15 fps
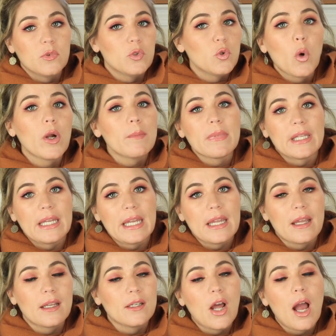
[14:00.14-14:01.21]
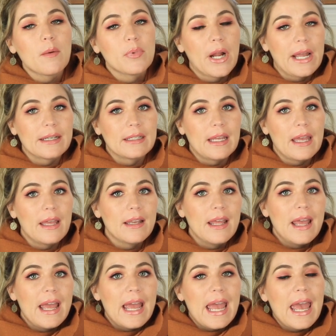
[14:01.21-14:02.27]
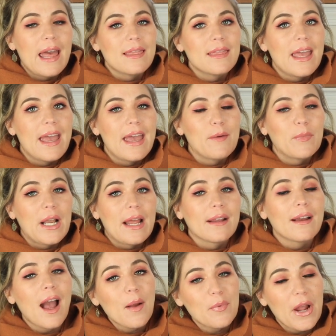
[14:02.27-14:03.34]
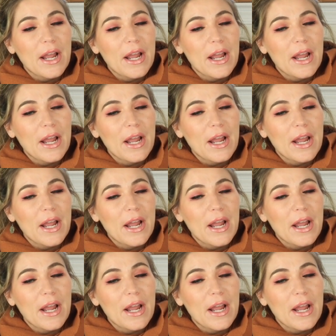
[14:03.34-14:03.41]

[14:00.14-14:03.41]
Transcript: normally, not pregnant. And then when I got